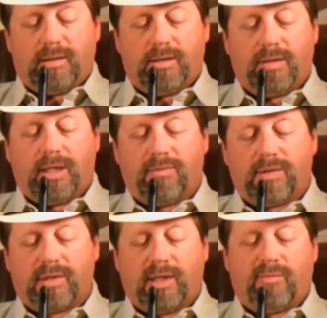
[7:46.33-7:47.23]
you haven't
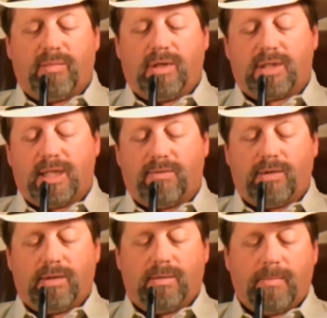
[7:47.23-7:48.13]
saved much, have
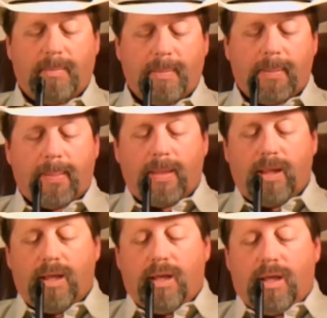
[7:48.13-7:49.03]
you?
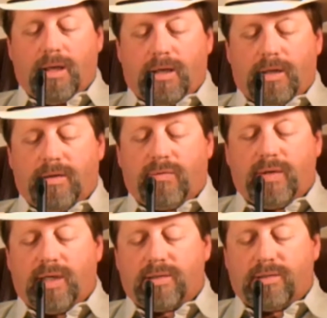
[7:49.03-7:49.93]
And if
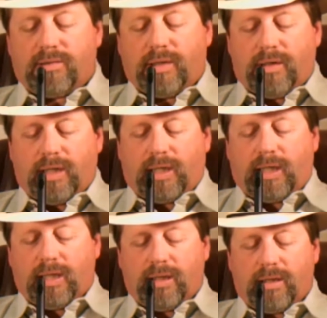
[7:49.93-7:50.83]
necessary,
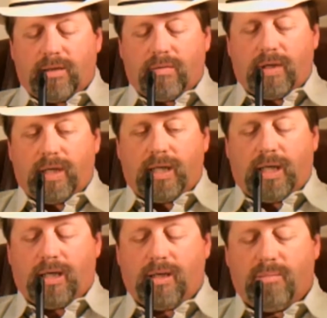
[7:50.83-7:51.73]
get it in
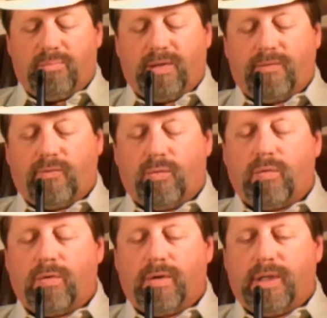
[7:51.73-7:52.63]
writing
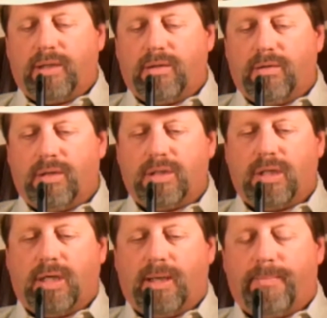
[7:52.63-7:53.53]
before they do the
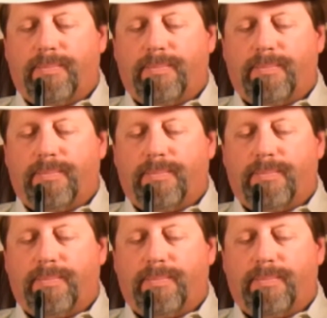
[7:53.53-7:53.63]
job.